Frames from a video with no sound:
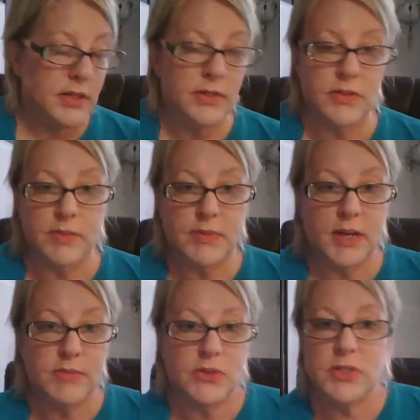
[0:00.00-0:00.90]
So
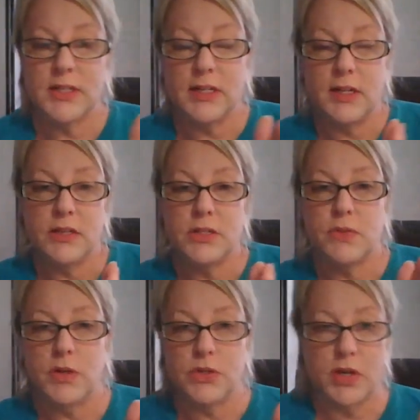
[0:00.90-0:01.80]
sometimes our skin needs
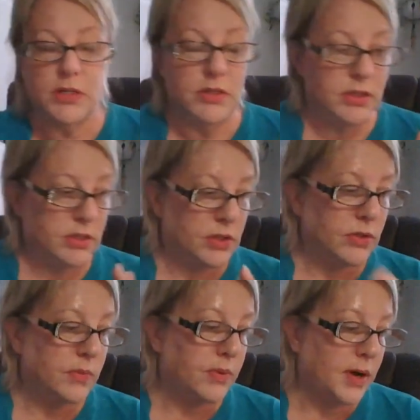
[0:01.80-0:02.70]
to adjust to
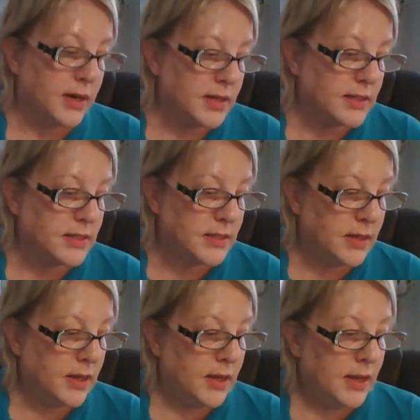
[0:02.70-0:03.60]
new products.
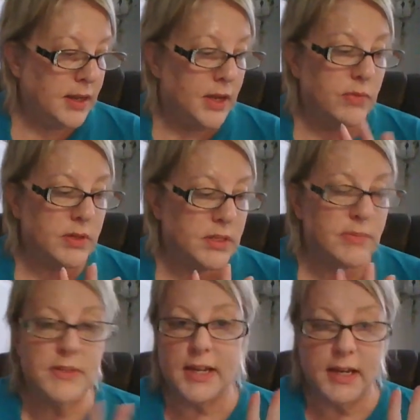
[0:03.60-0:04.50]
It will
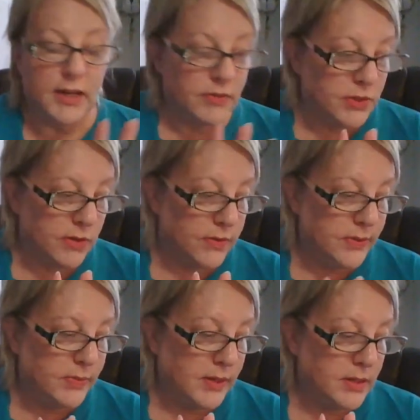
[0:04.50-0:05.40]
subside after a
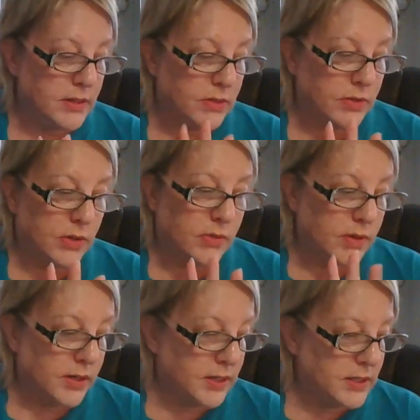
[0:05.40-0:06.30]
few minutes, so no
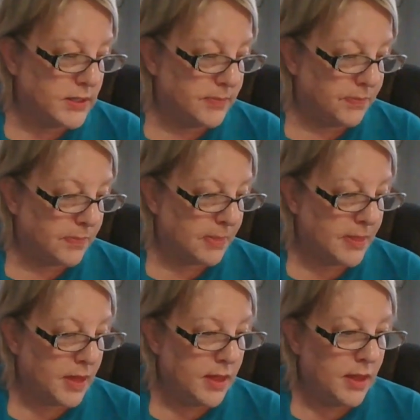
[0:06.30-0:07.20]
worries.
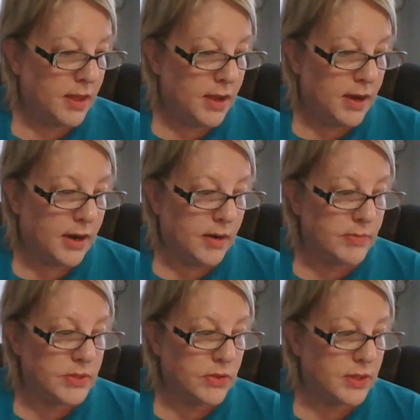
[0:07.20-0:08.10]
Um,
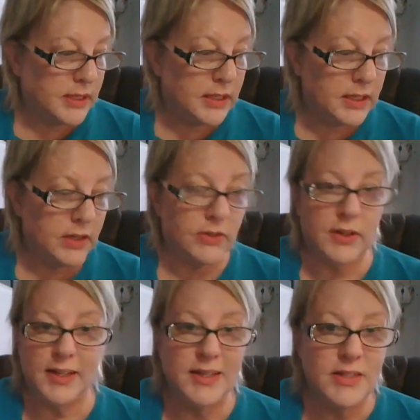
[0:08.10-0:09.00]
so the key
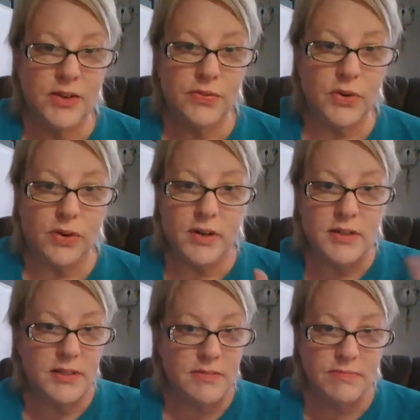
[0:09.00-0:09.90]
ingredients, of
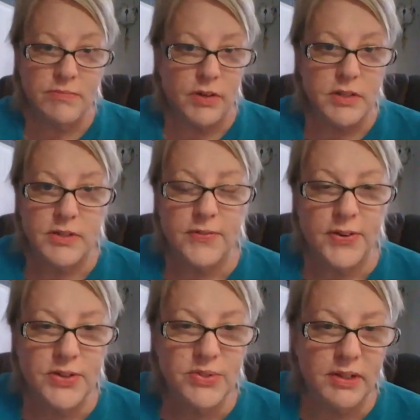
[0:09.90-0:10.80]
course, what's the
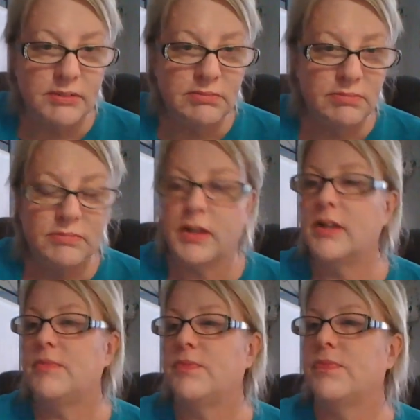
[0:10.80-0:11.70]
first one, right?